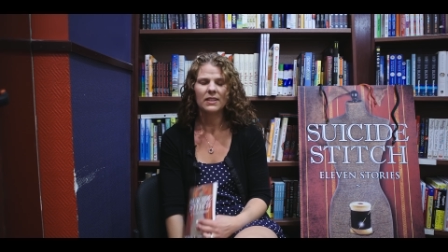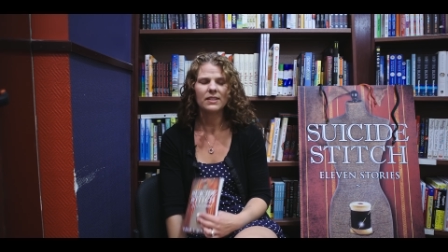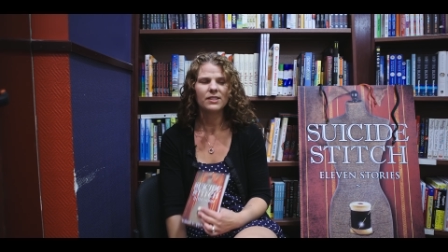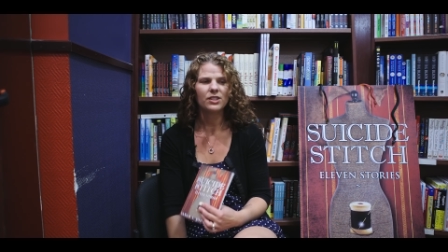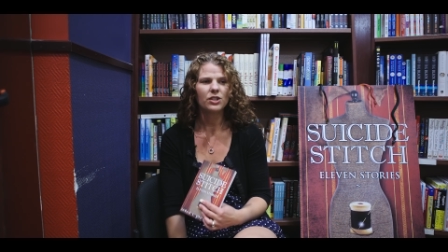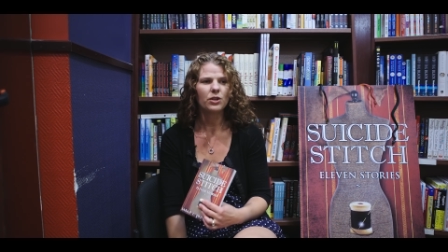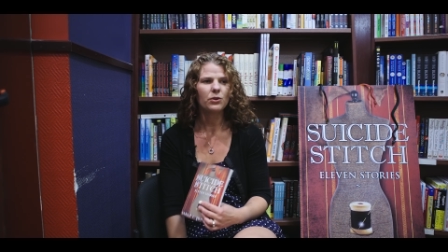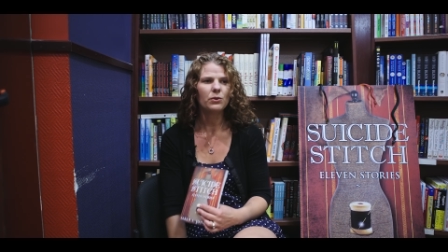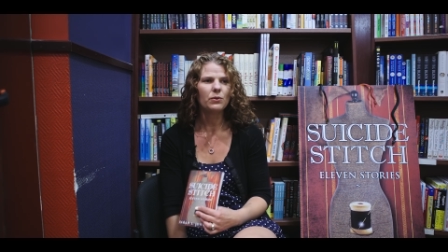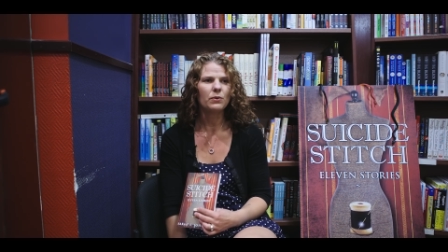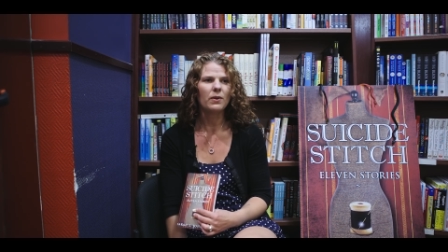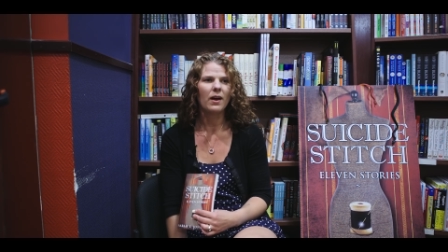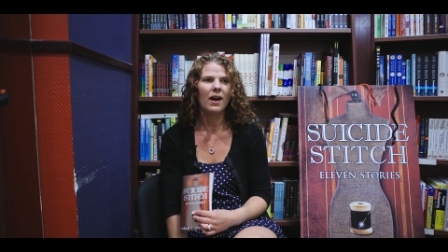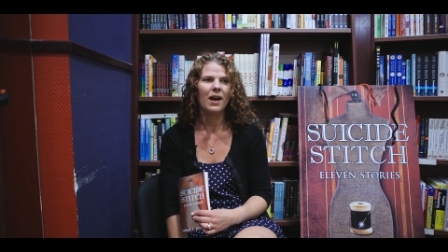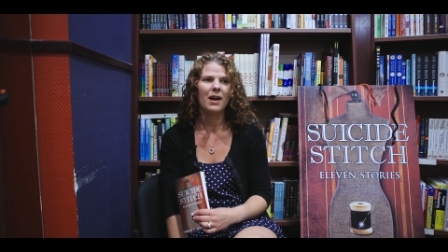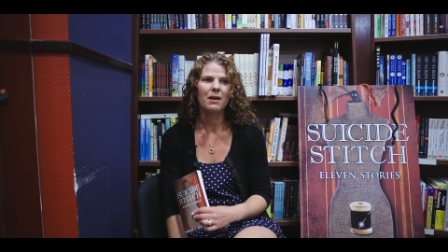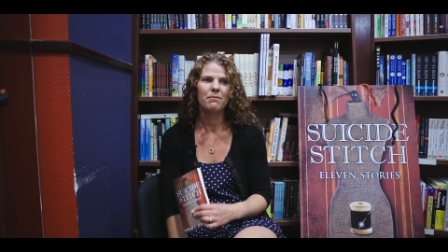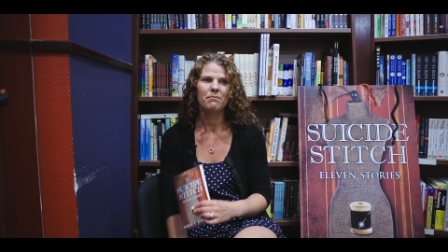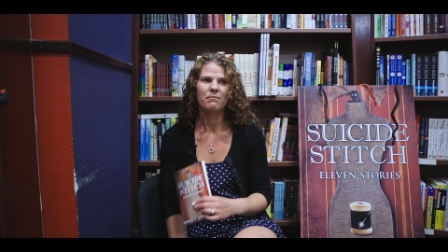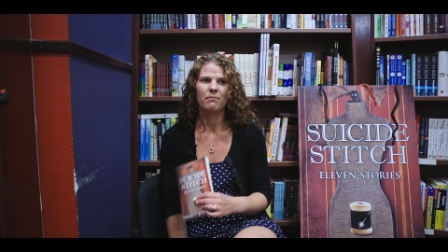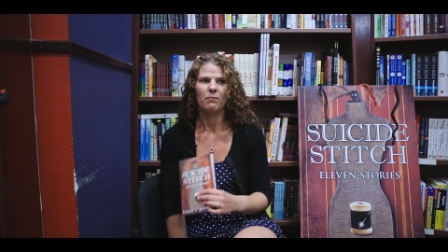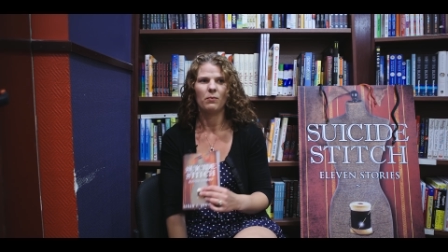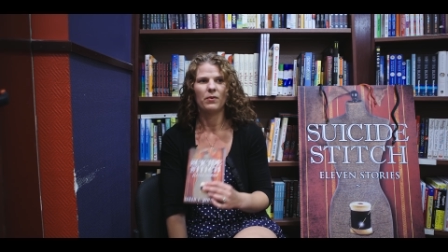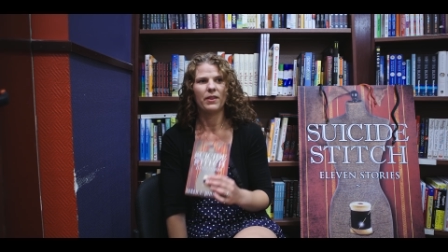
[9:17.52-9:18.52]
So,
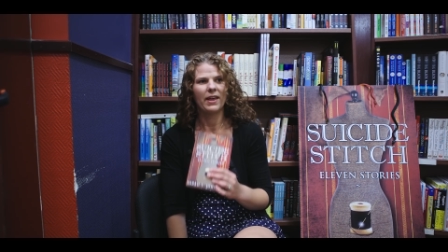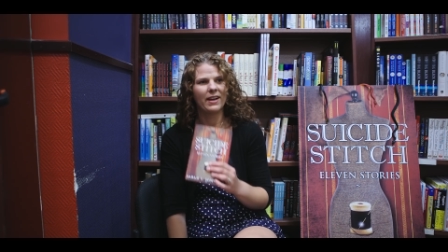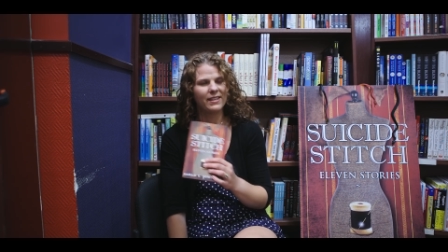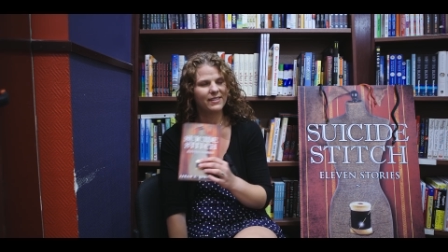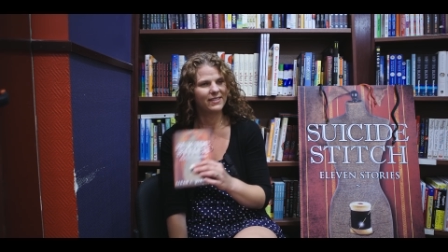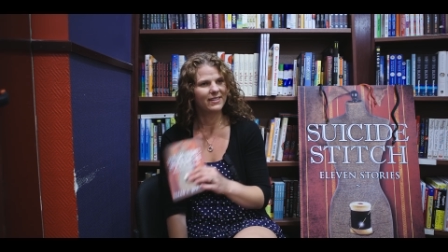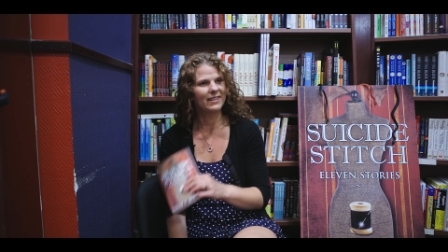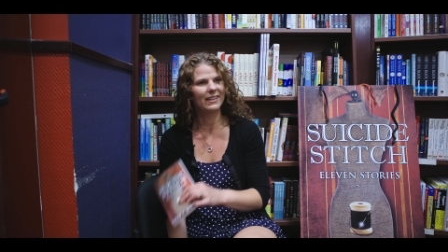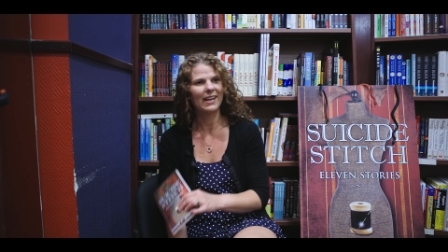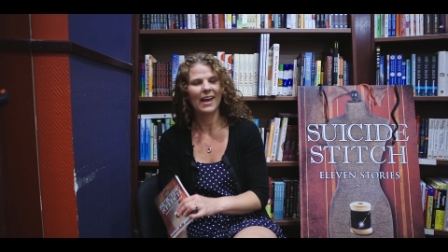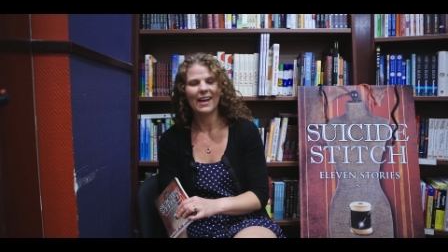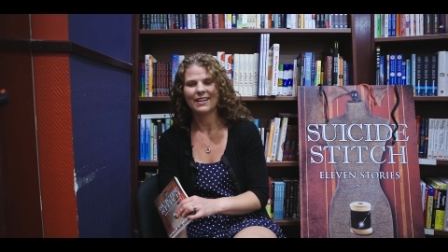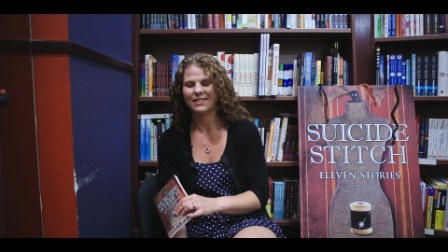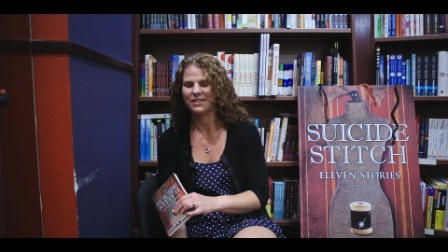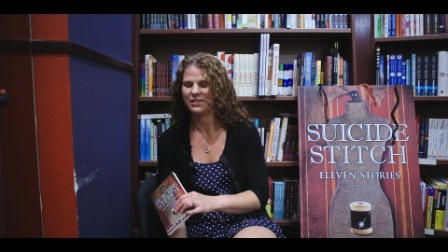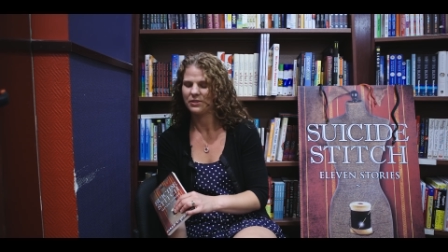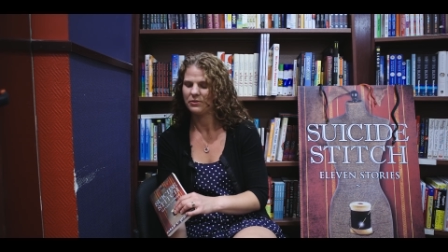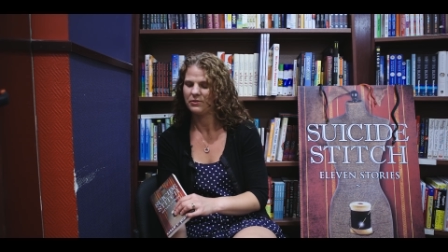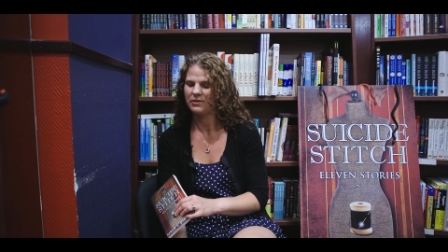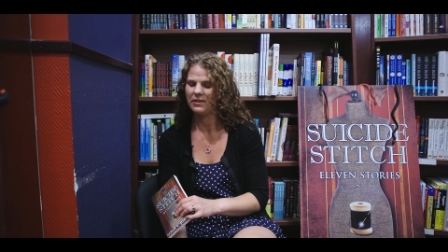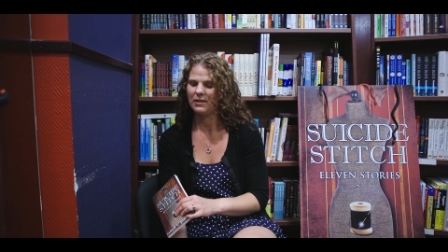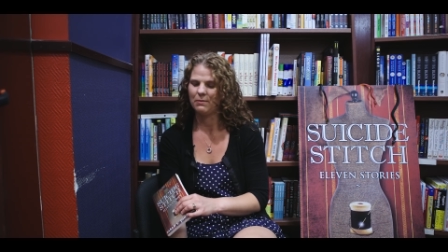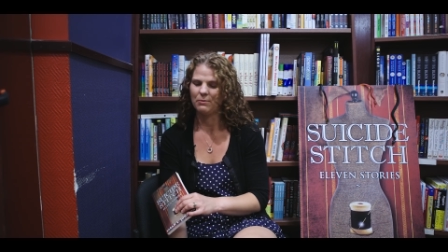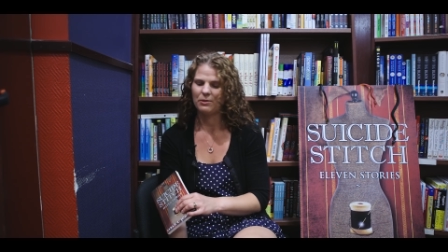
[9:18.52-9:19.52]
well, that's the last
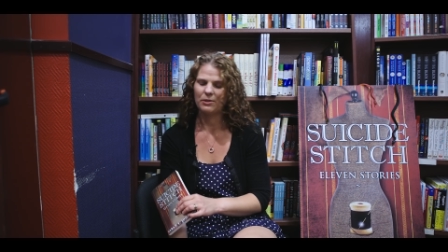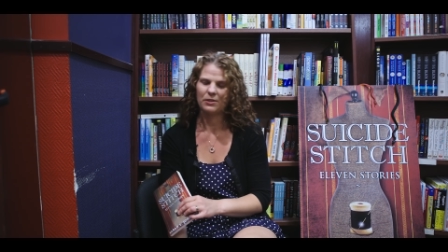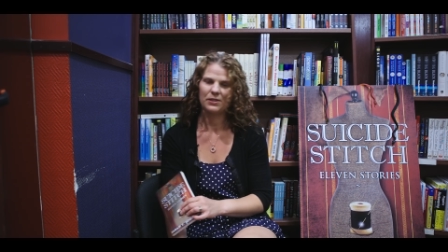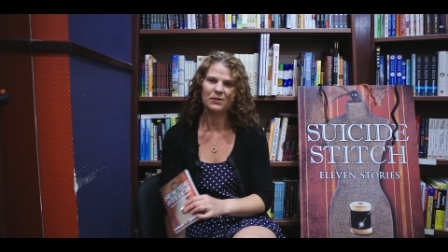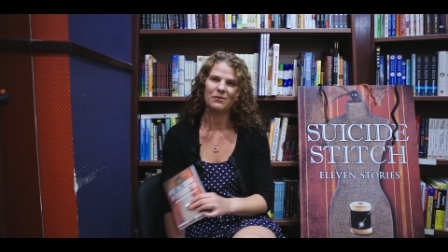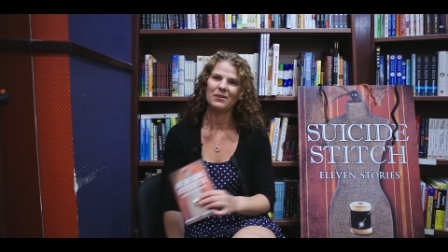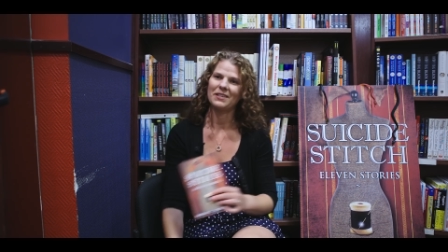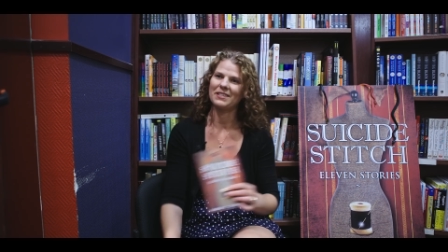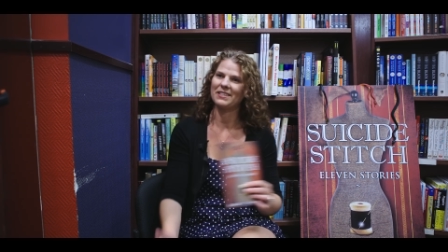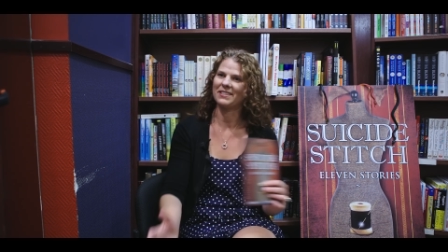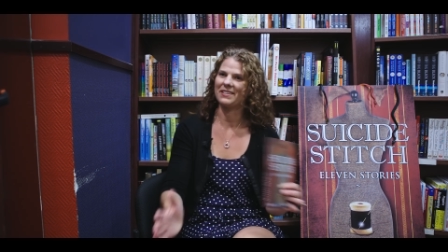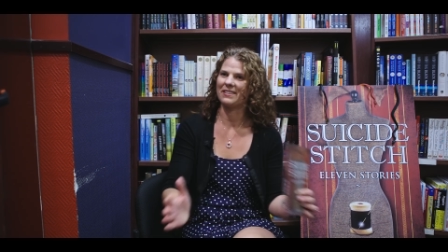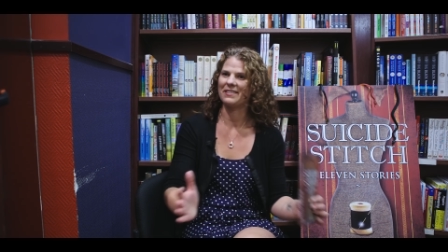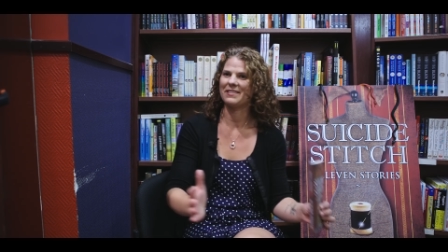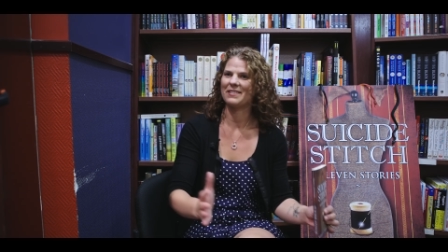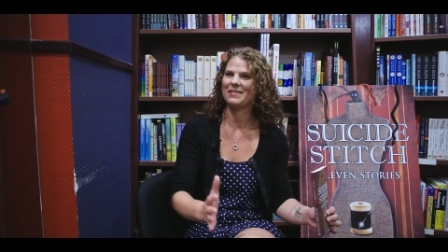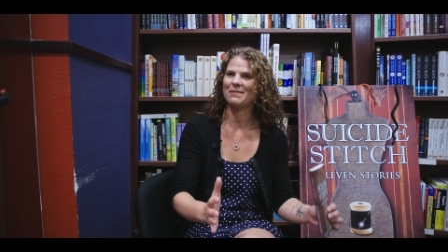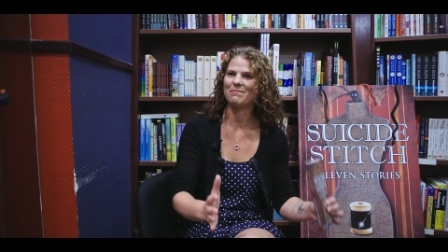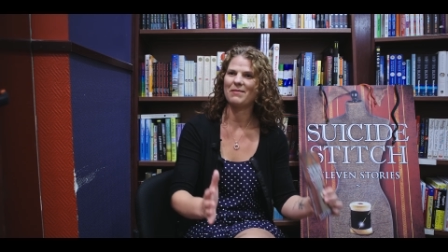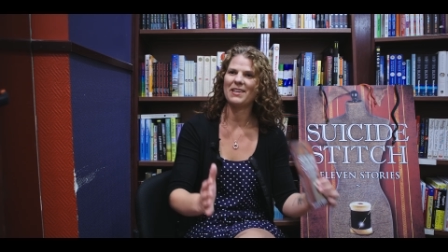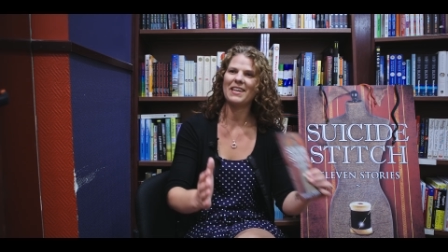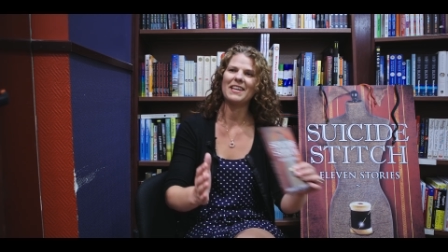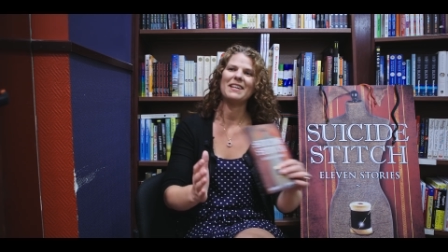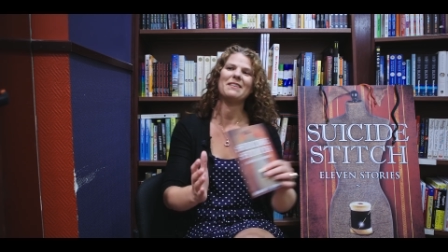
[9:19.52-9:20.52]
story in the book, so I'll start at the
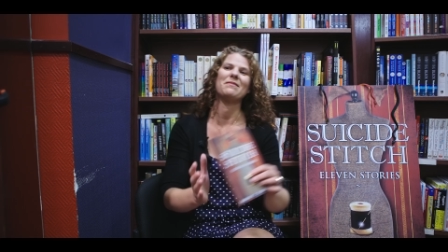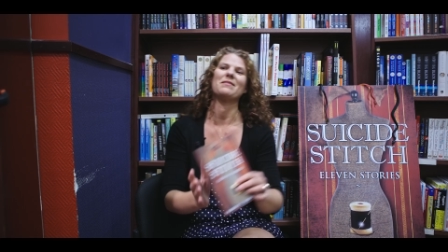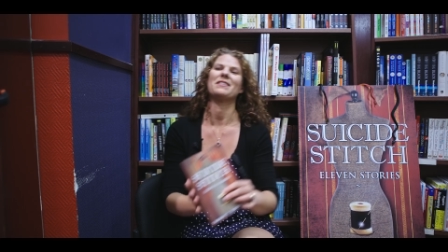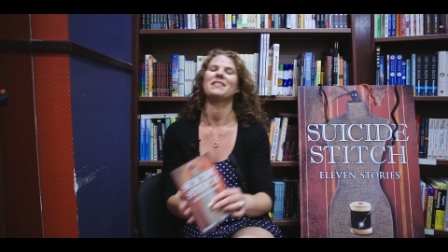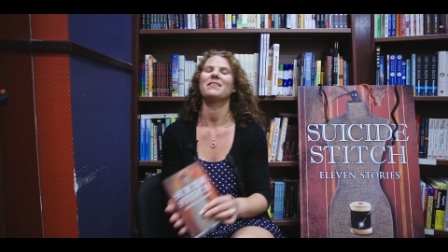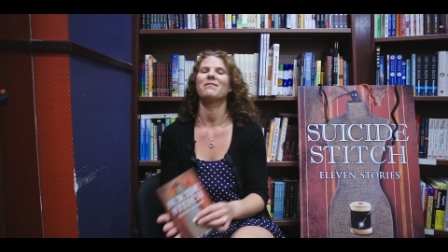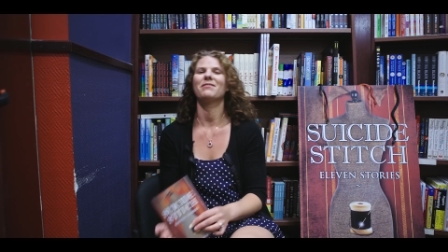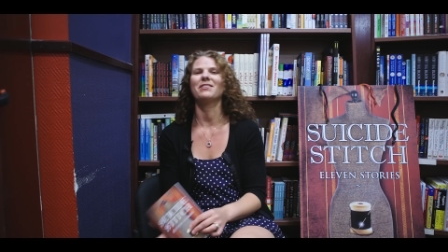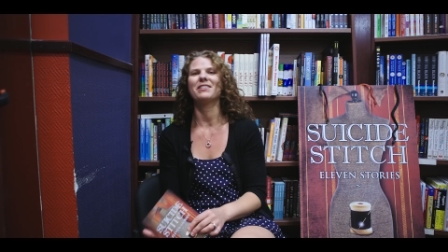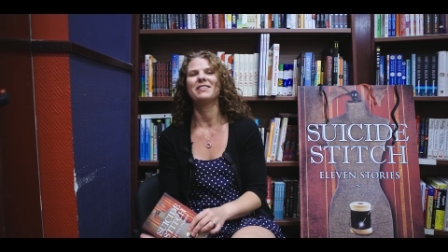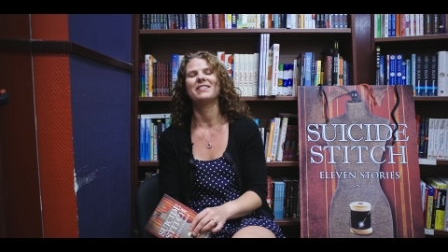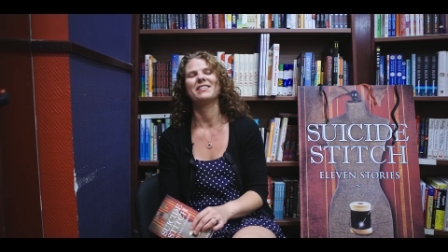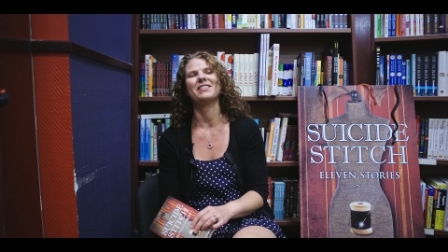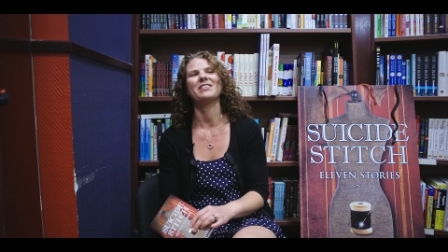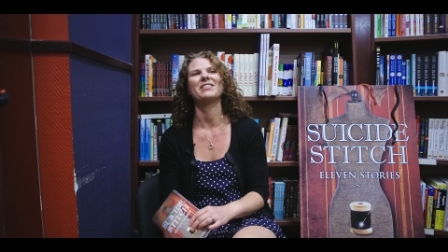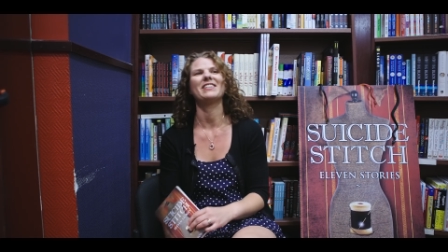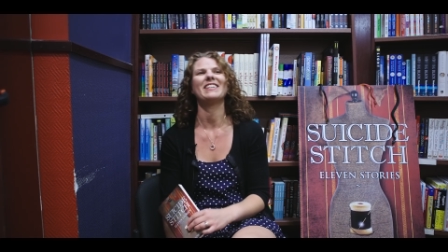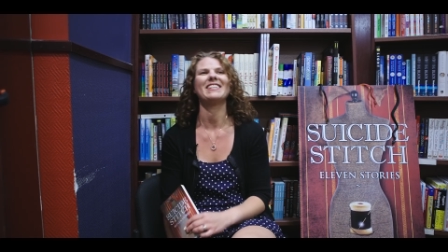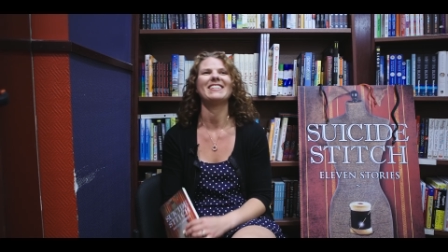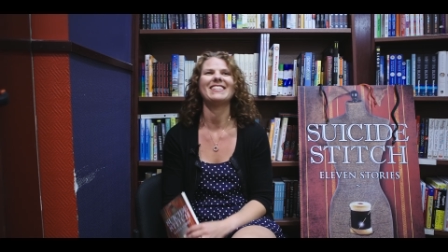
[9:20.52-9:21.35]
beginning with the first story.